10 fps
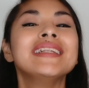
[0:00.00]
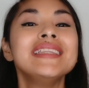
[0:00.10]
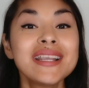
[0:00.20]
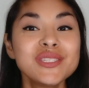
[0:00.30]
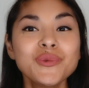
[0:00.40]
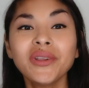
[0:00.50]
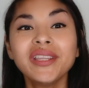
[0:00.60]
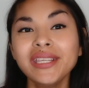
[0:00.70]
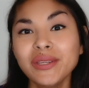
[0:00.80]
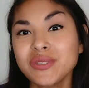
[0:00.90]
Next, we're
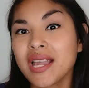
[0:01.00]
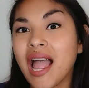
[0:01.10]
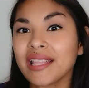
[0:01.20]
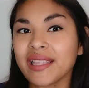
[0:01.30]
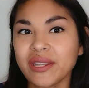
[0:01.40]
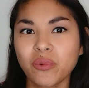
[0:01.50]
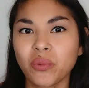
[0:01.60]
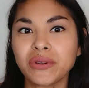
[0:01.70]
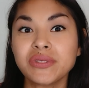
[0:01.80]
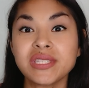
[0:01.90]
gonna use the highlighted
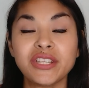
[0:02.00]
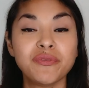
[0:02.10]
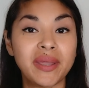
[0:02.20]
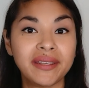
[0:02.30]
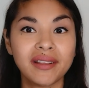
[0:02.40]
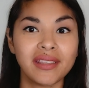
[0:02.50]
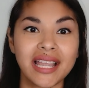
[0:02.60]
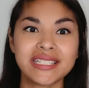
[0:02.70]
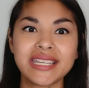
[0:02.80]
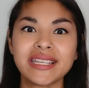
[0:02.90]
words that you've been
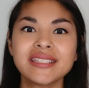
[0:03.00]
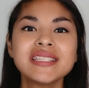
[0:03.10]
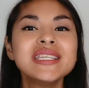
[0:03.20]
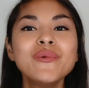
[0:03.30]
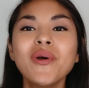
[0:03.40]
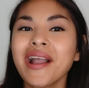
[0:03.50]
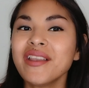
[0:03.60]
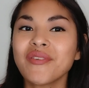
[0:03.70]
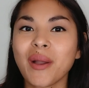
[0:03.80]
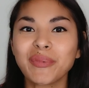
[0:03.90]
collecting to see what
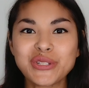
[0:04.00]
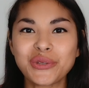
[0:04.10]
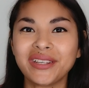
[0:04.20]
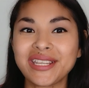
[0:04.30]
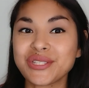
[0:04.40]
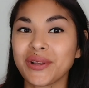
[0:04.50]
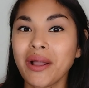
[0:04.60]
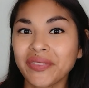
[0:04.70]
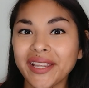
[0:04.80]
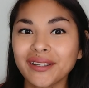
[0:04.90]
kind of opportunities are
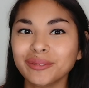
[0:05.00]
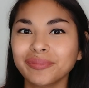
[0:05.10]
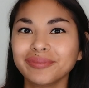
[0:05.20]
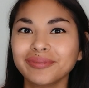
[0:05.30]
out there.